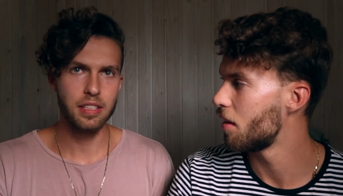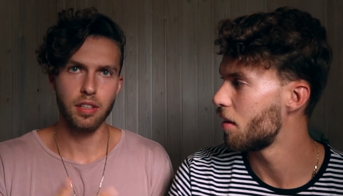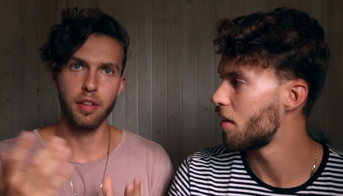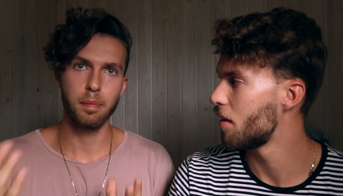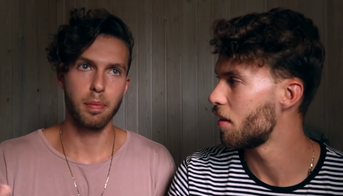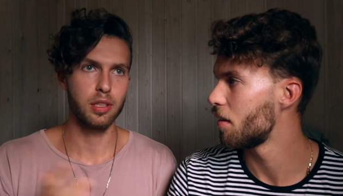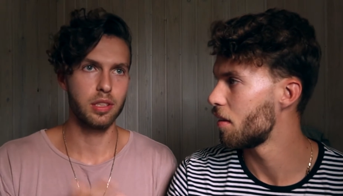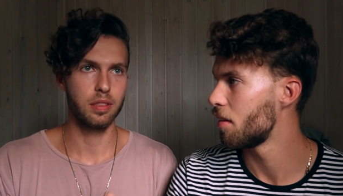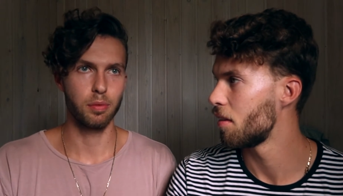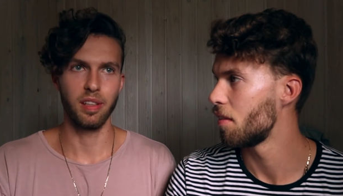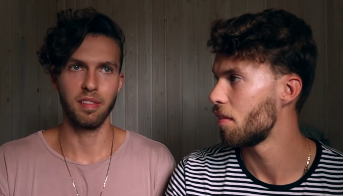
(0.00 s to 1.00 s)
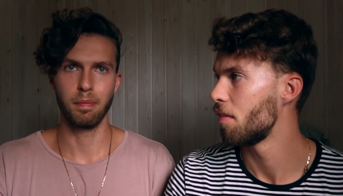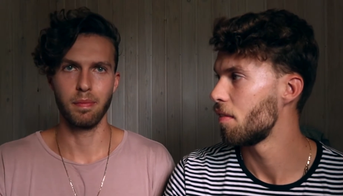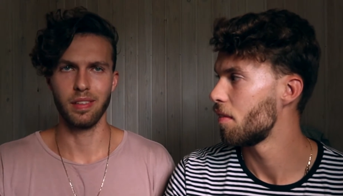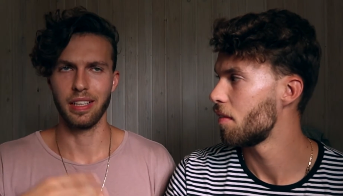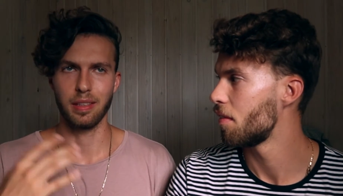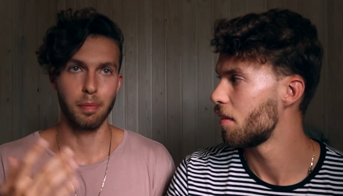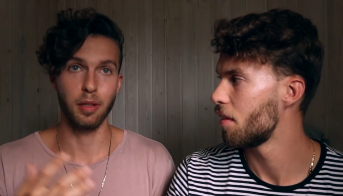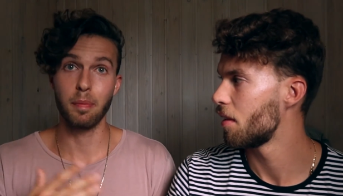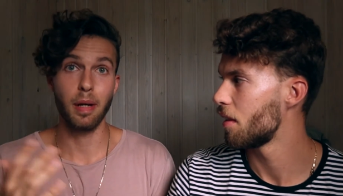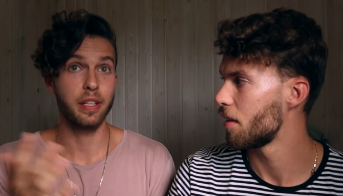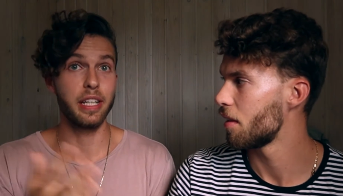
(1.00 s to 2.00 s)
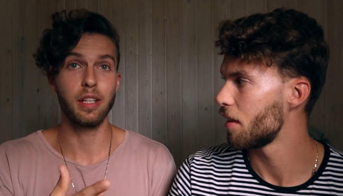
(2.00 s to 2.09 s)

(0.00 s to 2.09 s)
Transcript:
Speaker 1: these other books, we have like a book about